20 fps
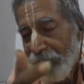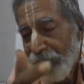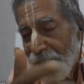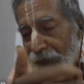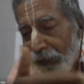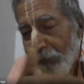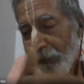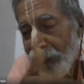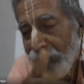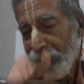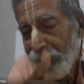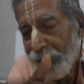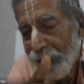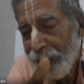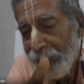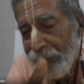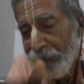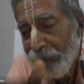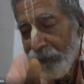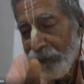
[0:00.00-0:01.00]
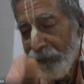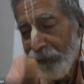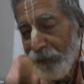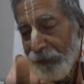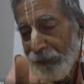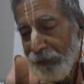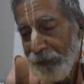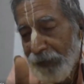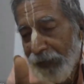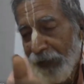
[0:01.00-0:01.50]
love of
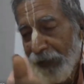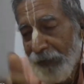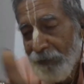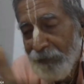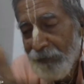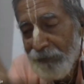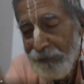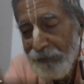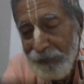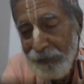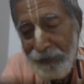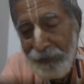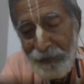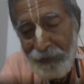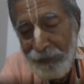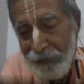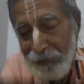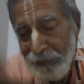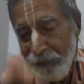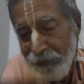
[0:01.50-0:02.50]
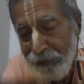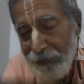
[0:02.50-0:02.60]
prem, you know.